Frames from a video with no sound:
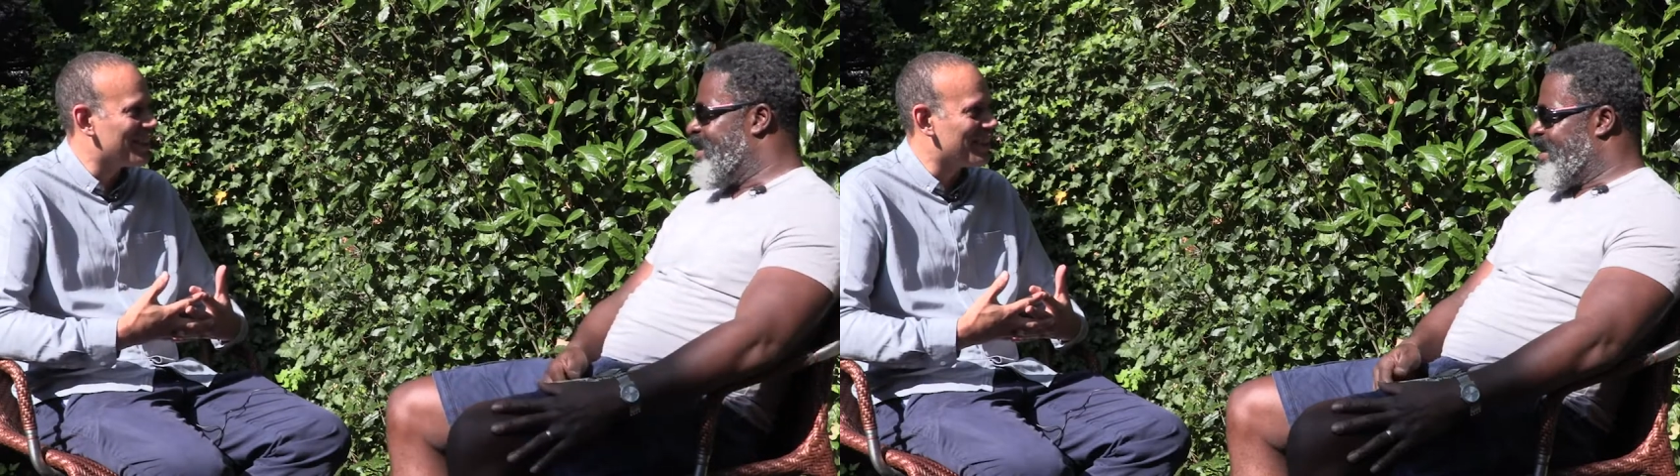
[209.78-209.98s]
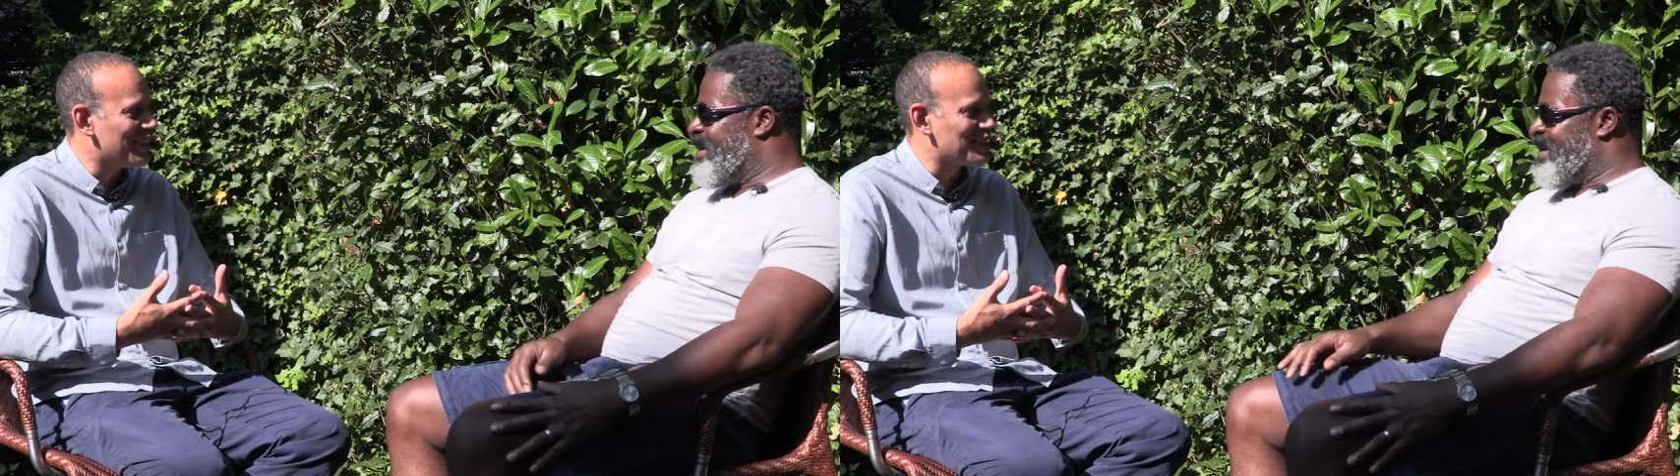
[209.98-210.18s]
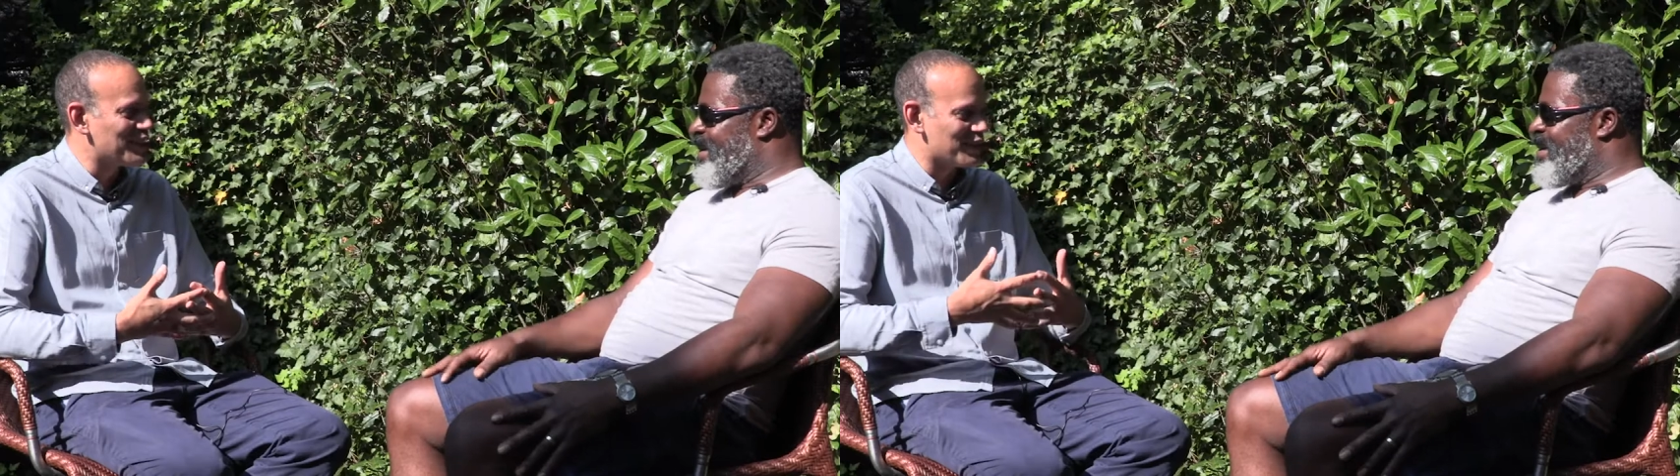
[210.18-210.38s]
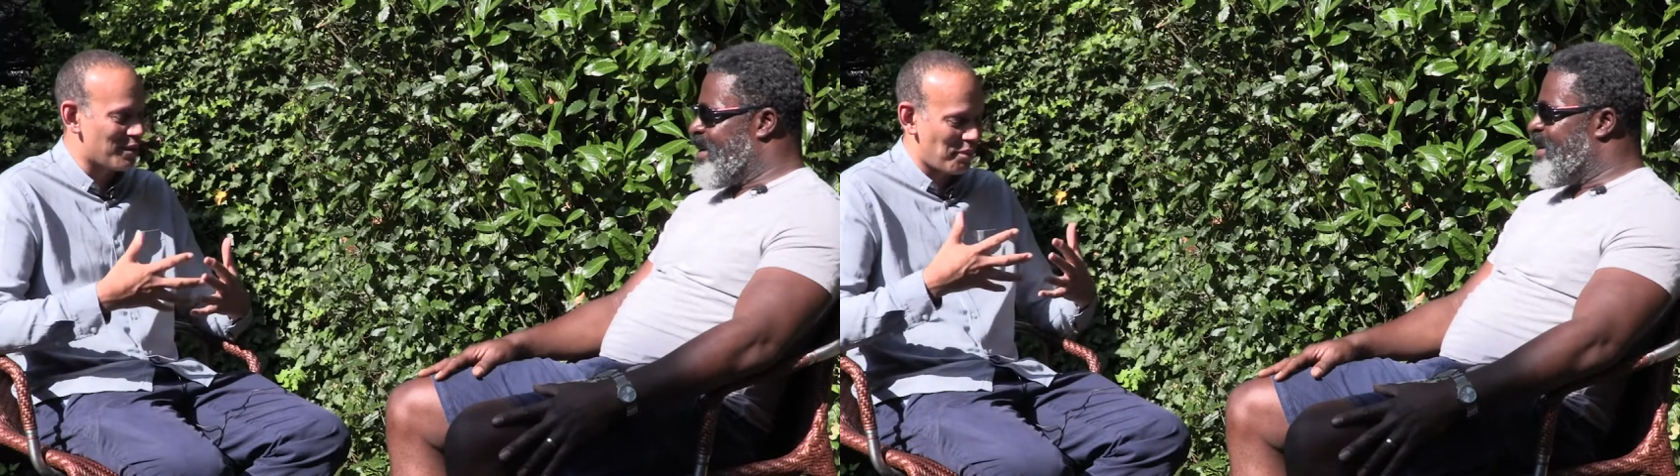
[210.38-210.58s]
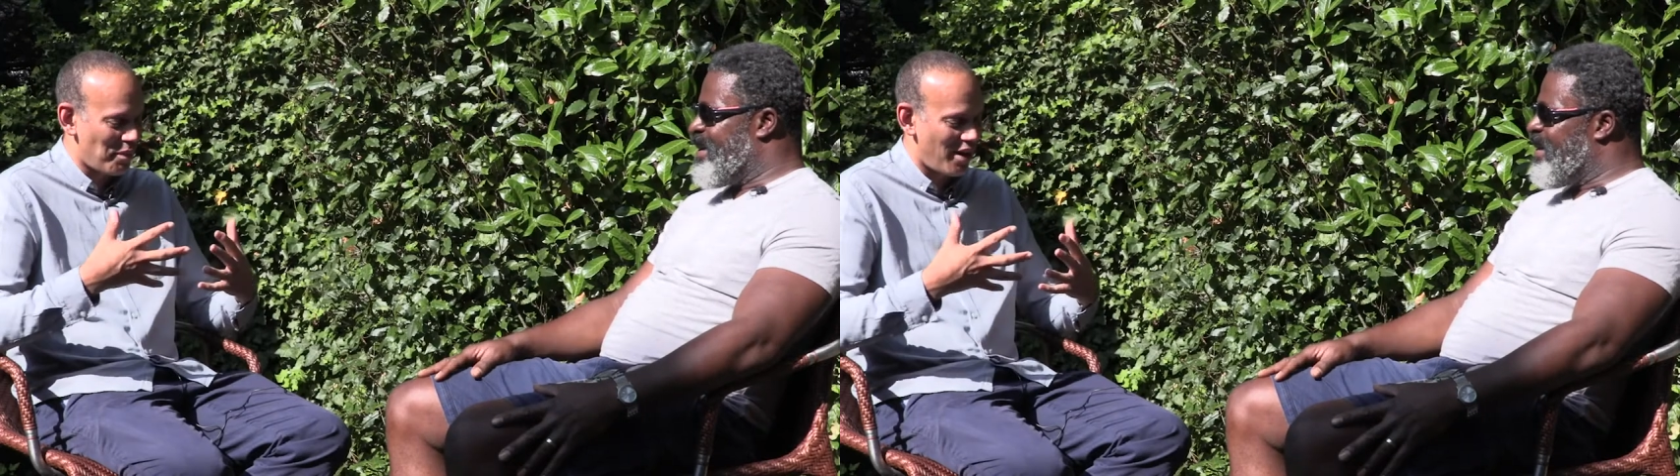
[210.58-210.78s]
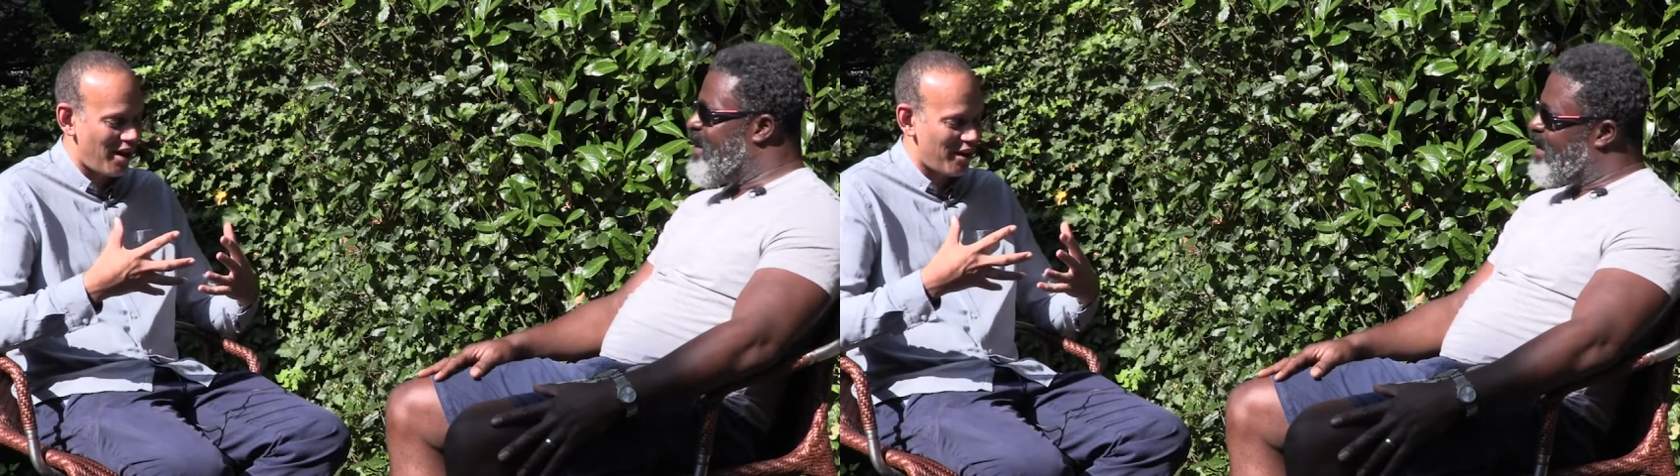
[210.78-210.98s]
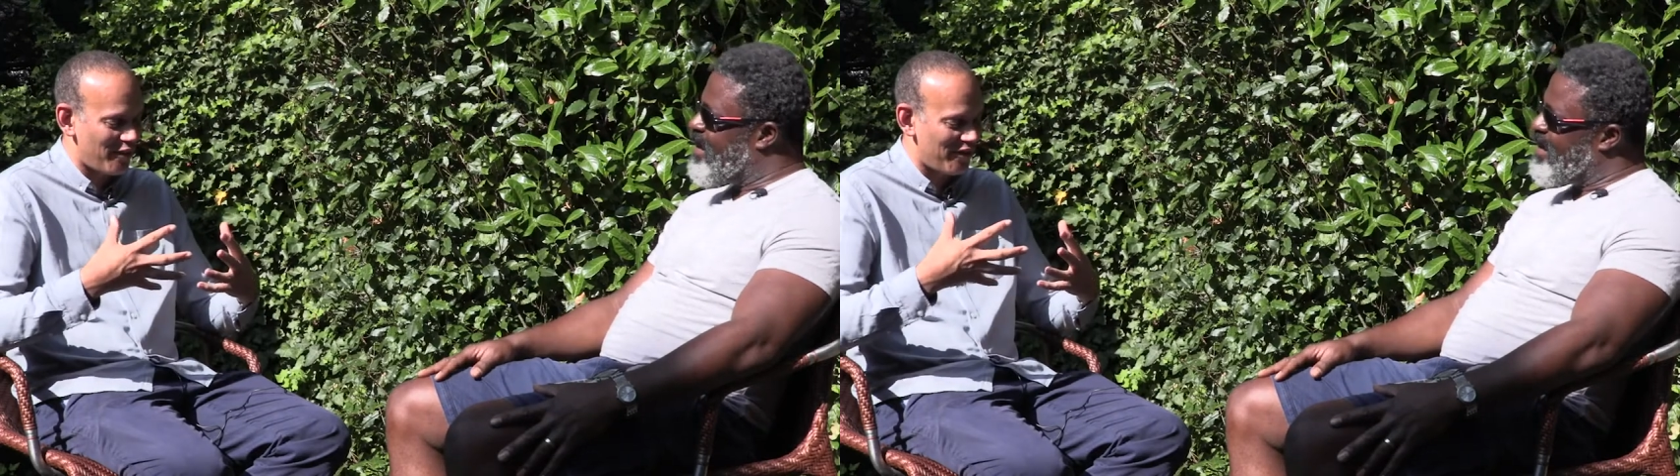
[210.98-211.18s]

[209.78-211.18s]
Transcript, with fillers: this is a part,